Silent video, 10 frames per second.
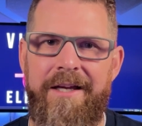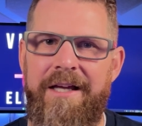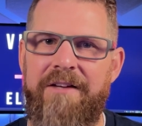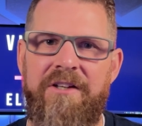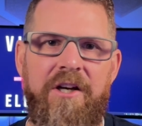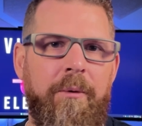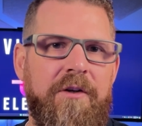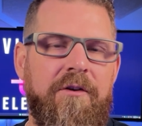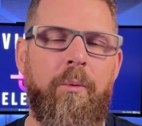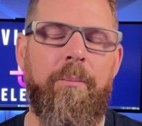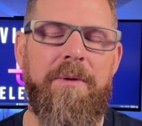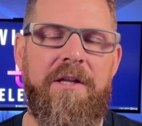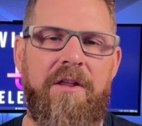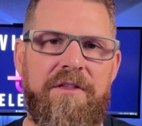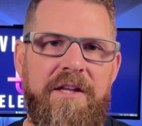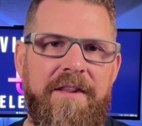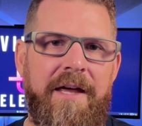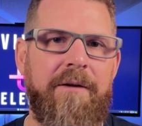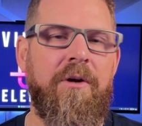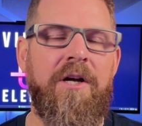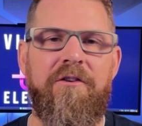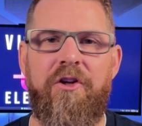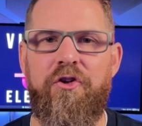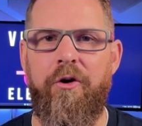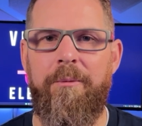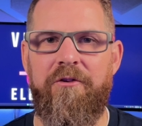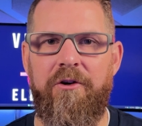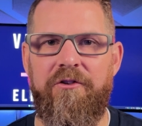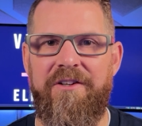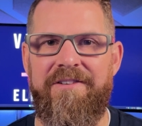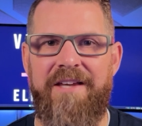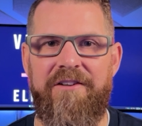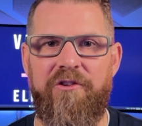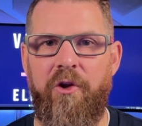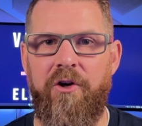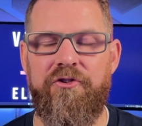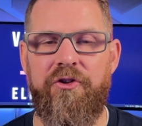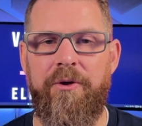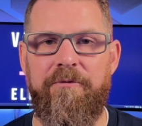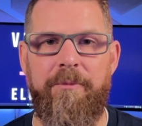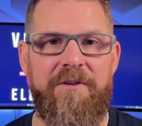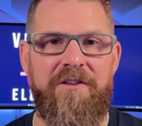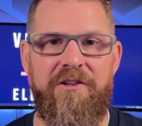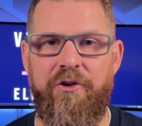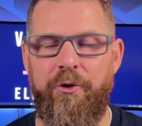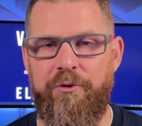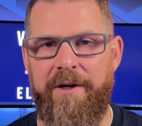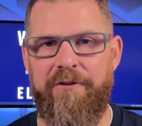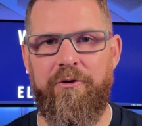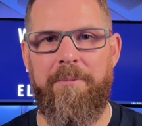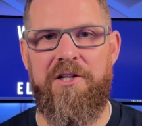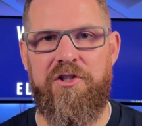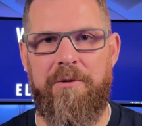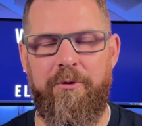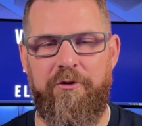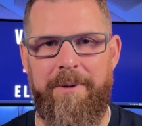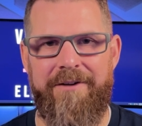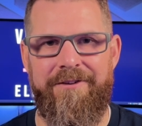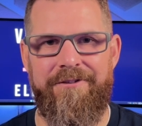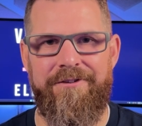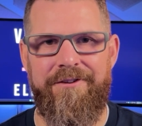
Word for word: isn't going to be the thing that determines our success long term from a digital transformation perspective.